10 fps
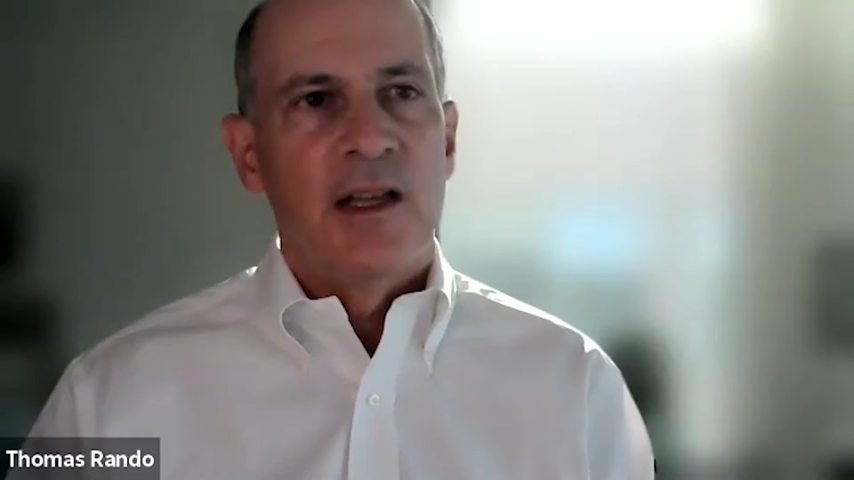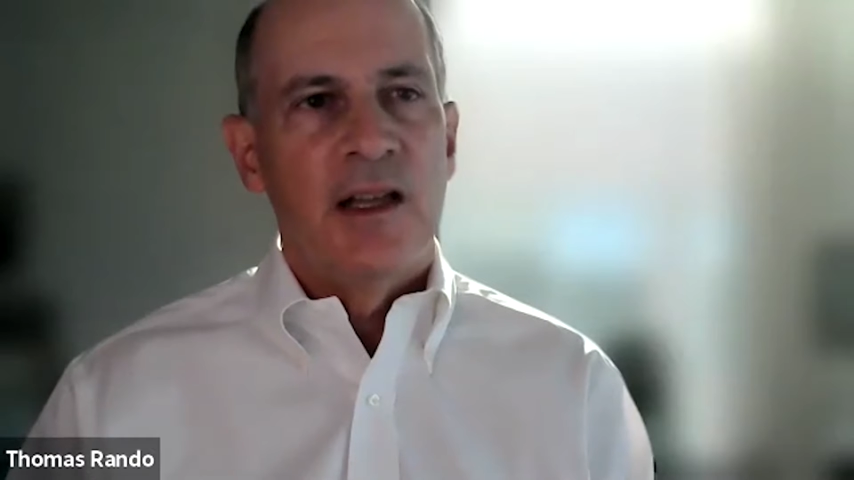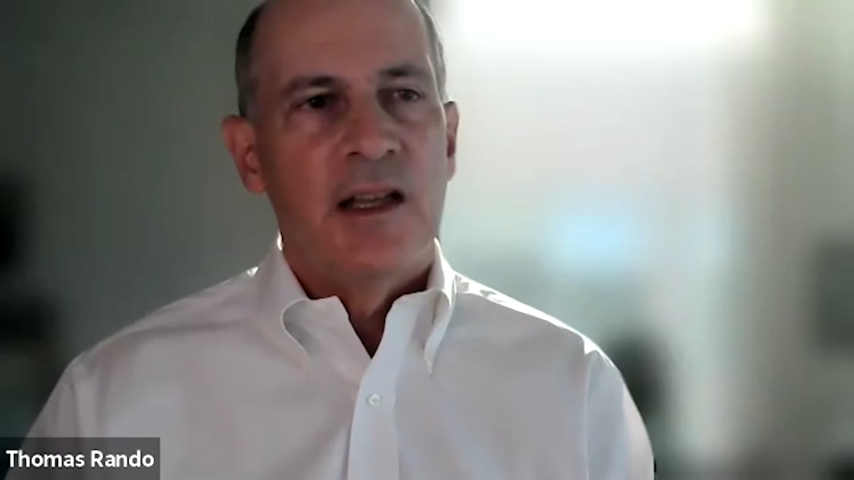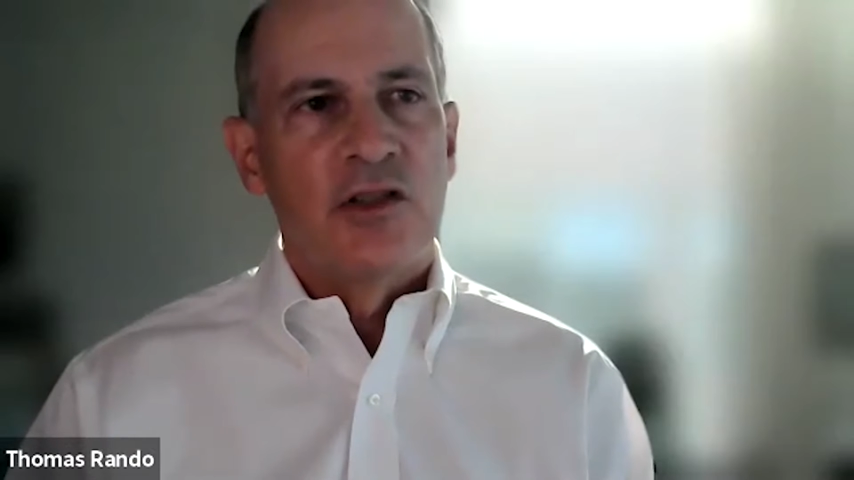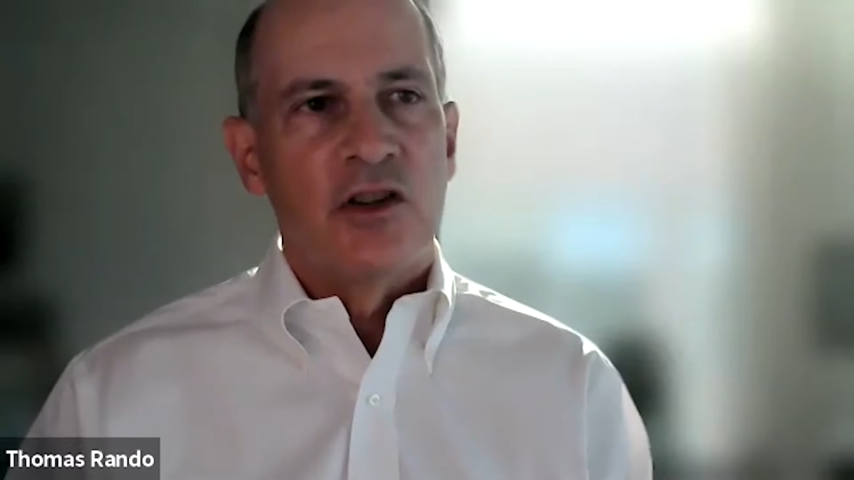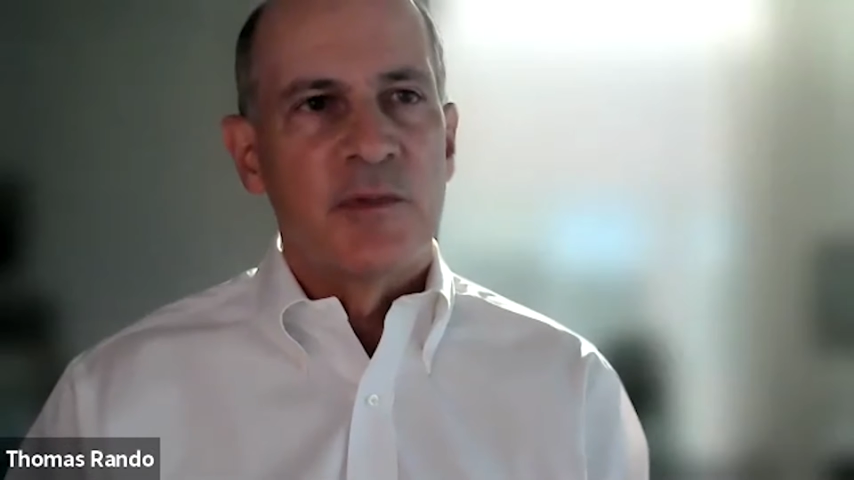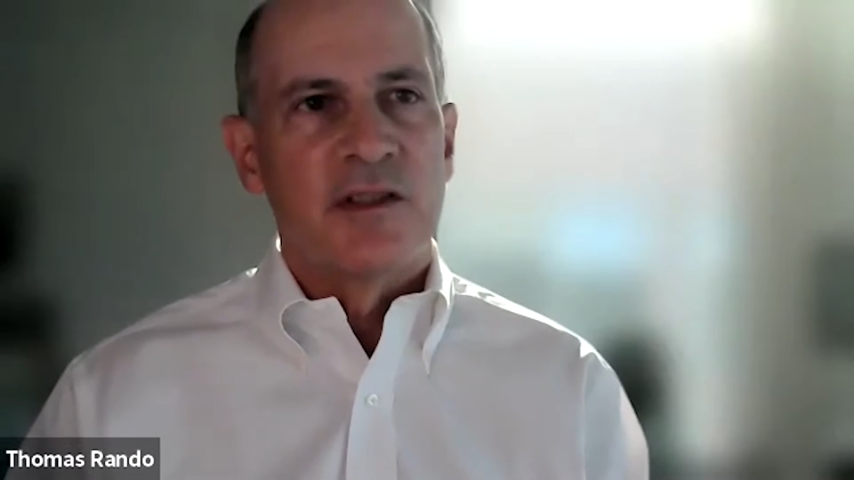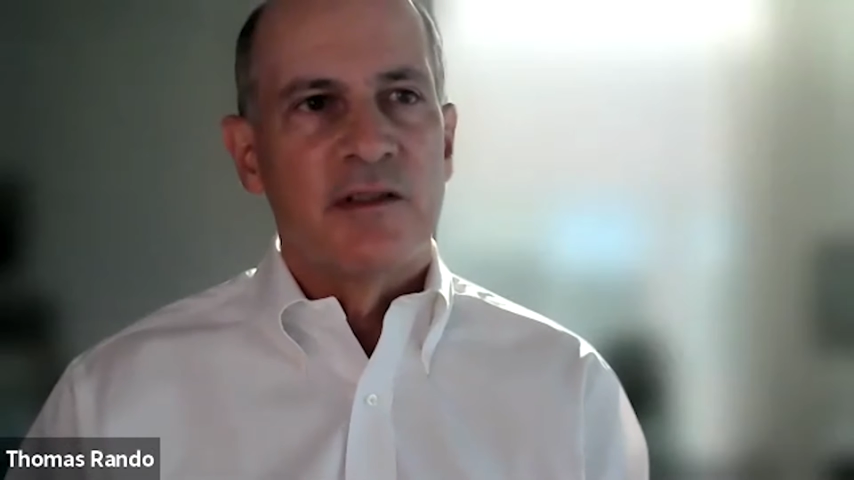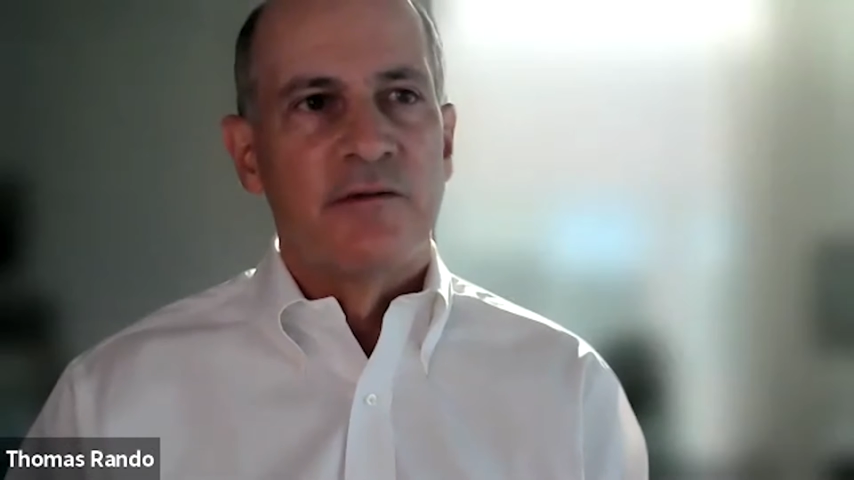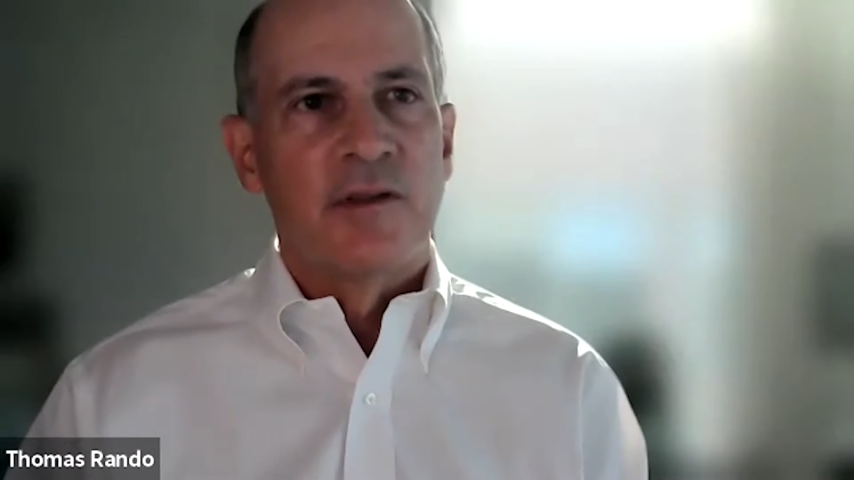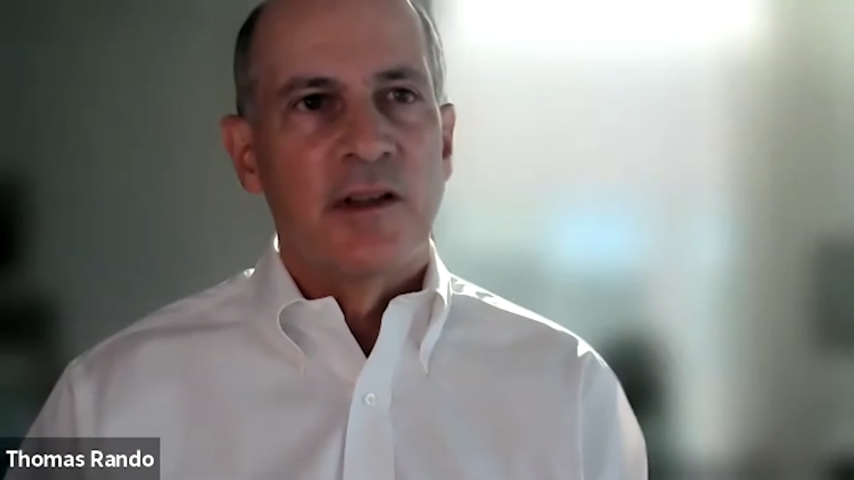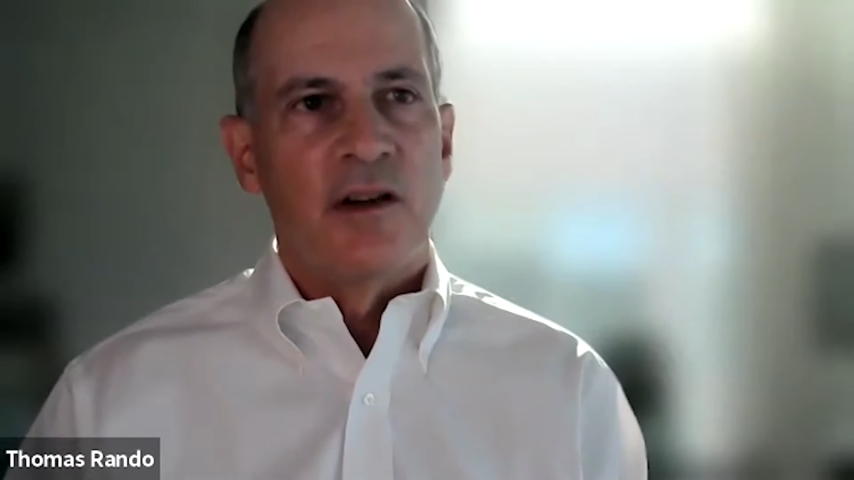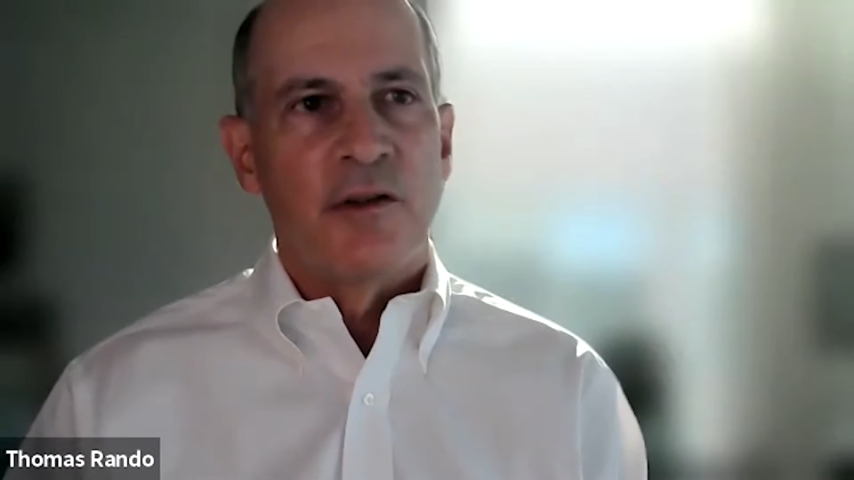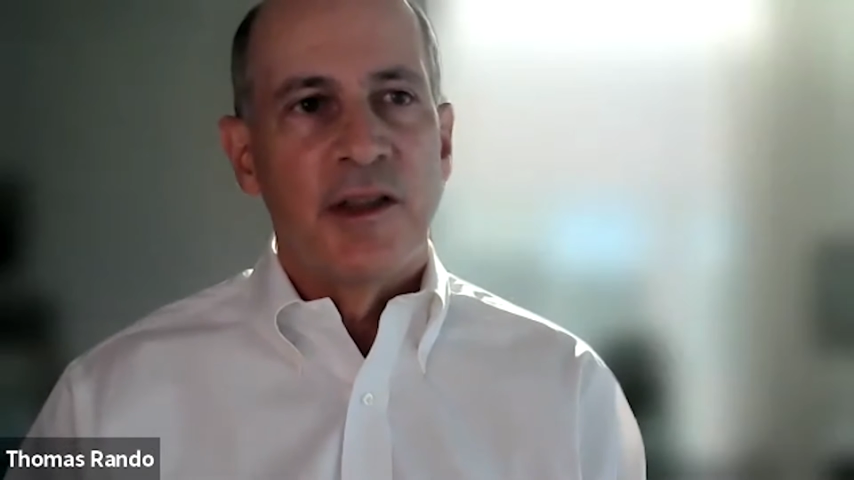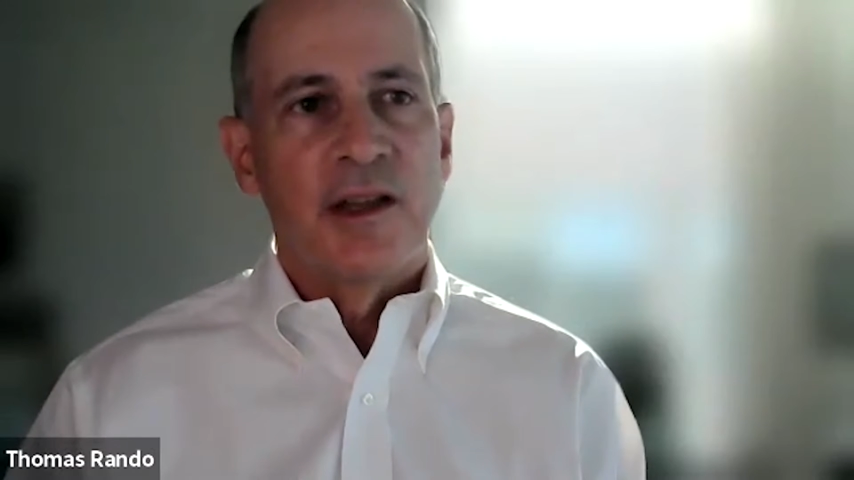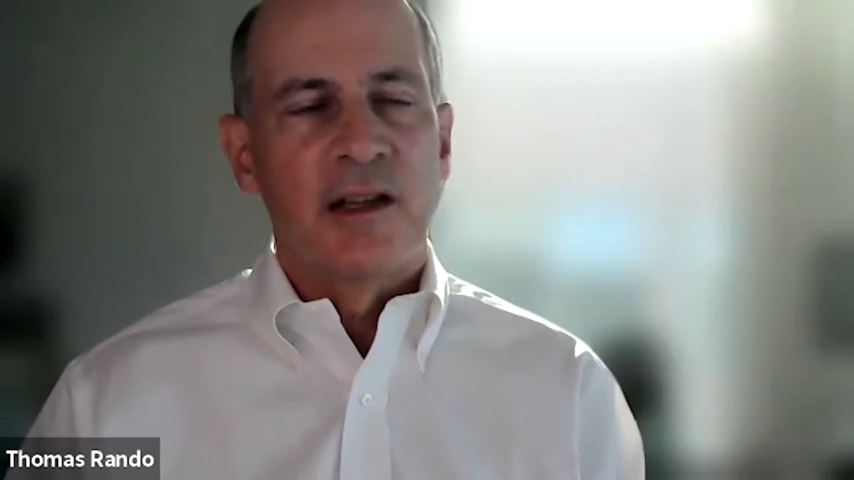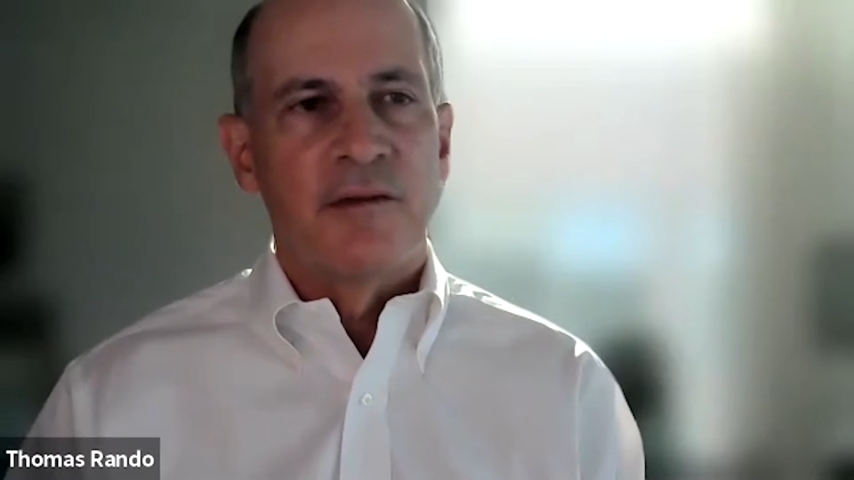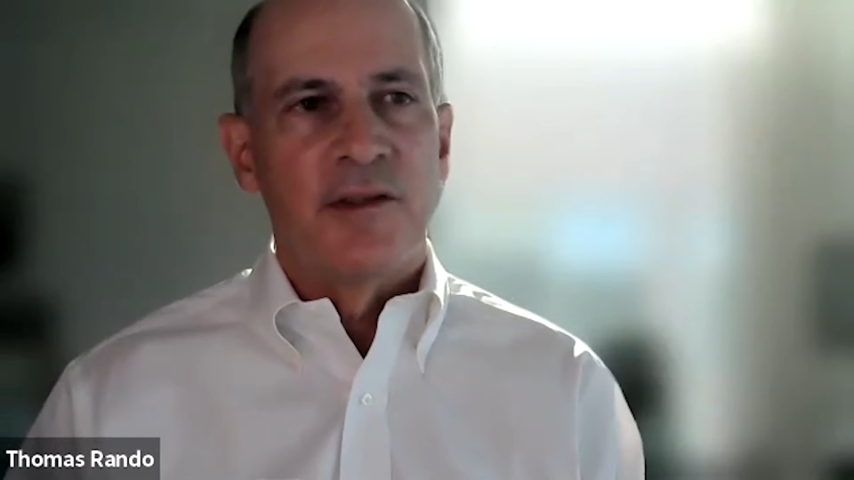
In terms of thinking